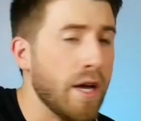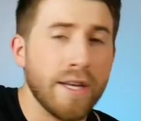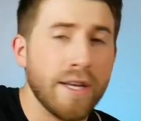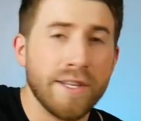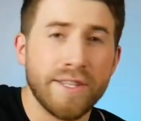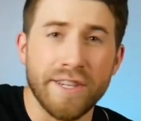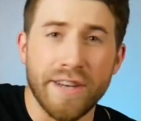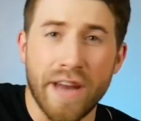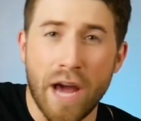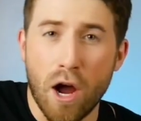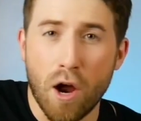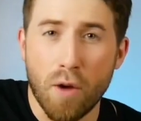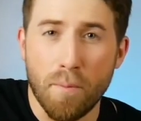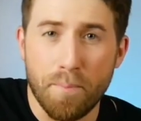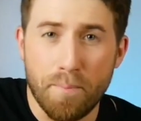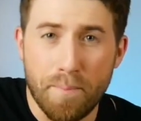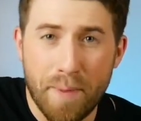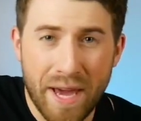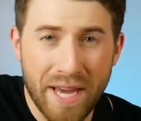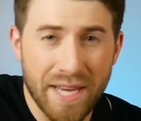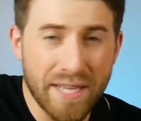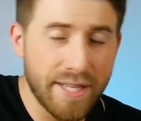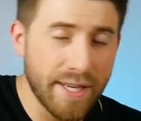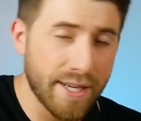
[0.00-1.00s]
So now our
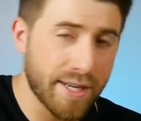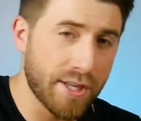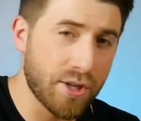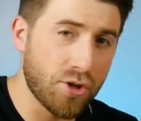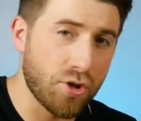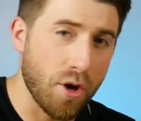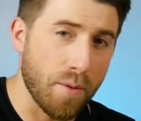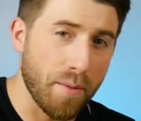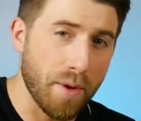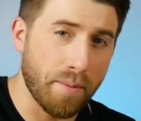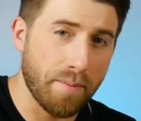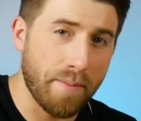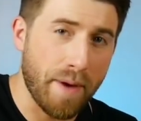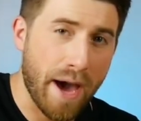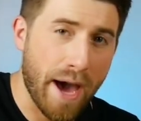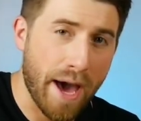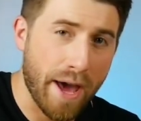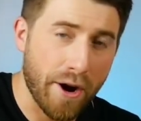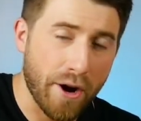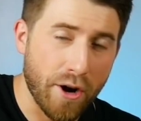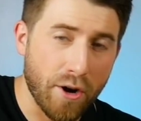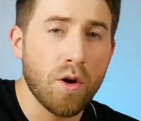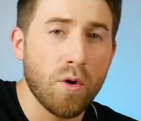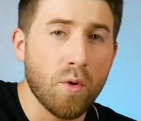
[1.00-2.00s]
basic strumming
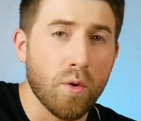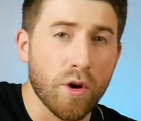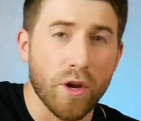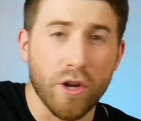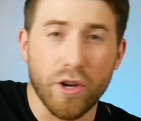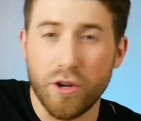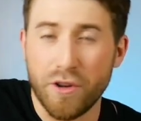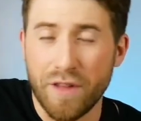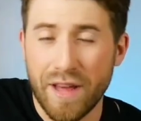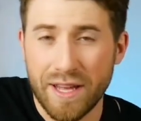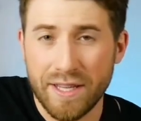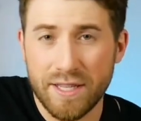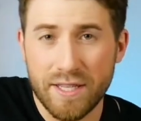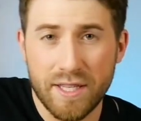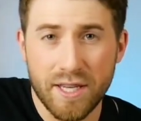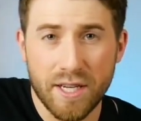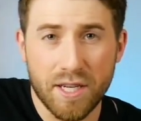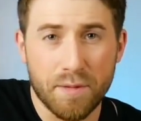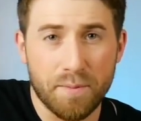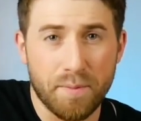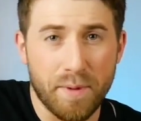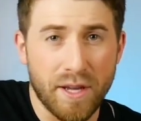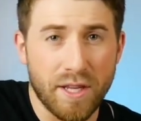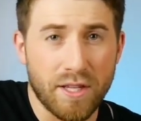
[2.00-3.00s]
pattern, we're going to do that
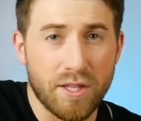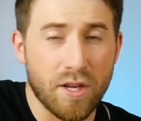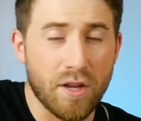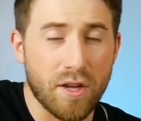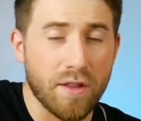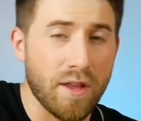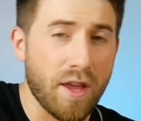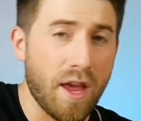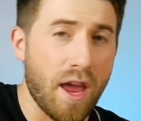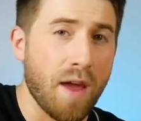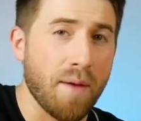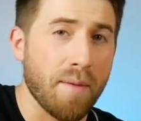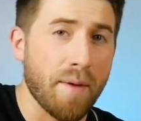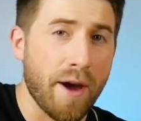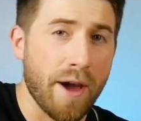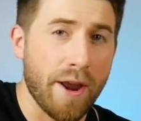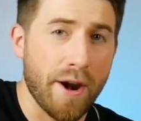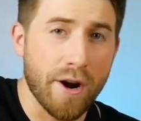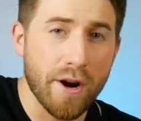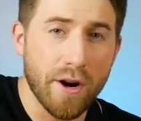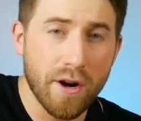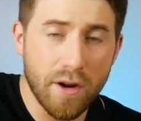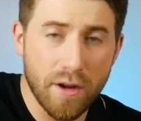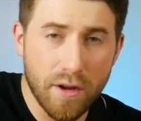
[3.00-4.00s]
6 beats on the A
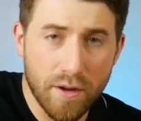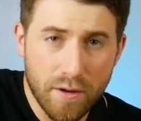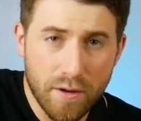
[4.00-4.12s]
minor.